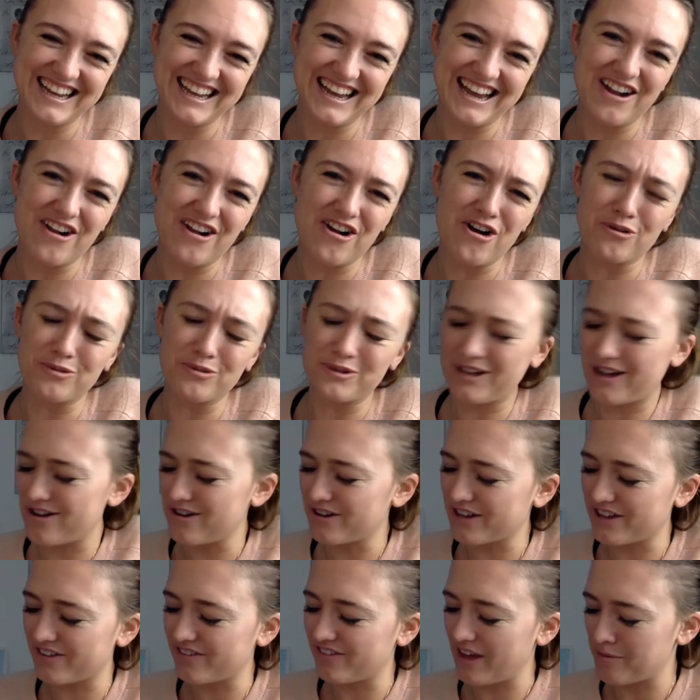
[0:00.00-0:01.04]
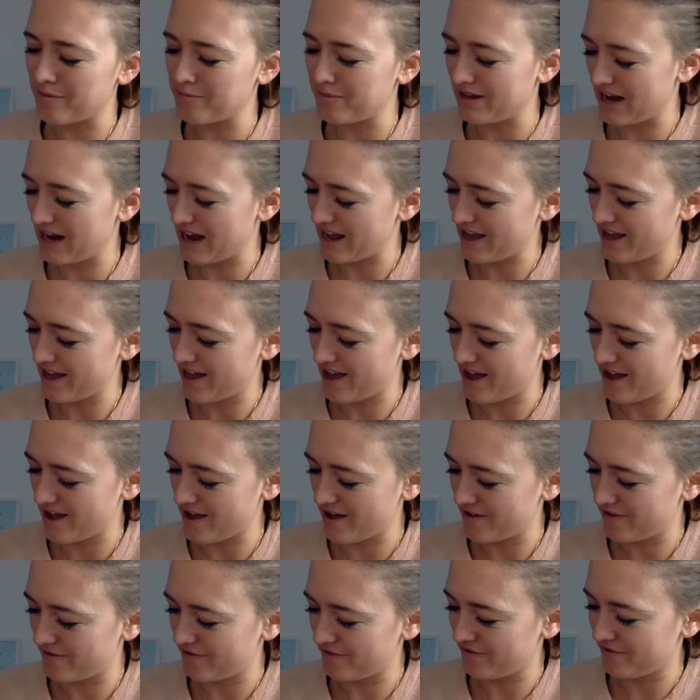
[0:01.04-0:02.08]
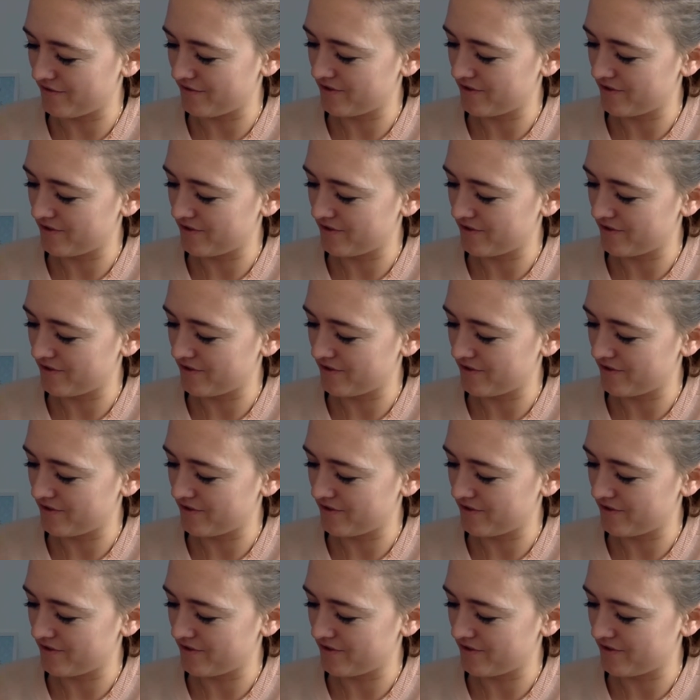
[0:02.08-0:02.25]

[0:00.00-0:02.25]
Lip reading: And I'll give, I mean, I have